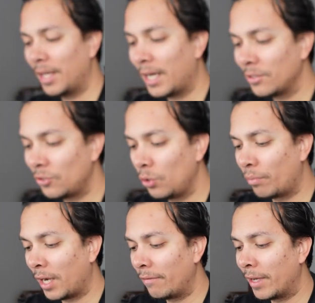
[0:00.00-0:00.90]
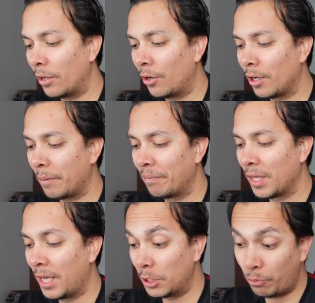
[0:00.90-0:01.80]
not super high value at all.
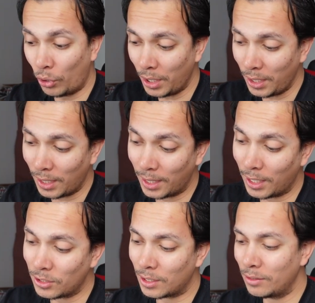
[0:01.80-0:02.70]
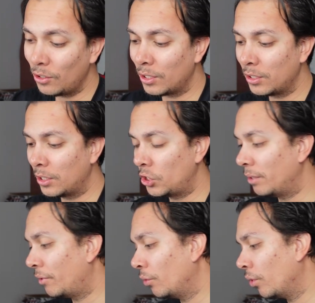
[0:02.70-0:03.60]
It's pretty, I guess, uh, you know, the, the
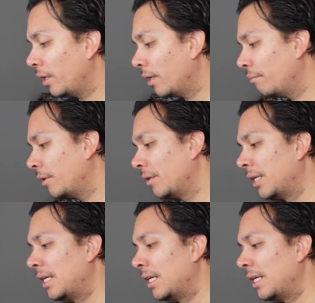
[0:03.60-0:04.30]
shimmer and whatnot, but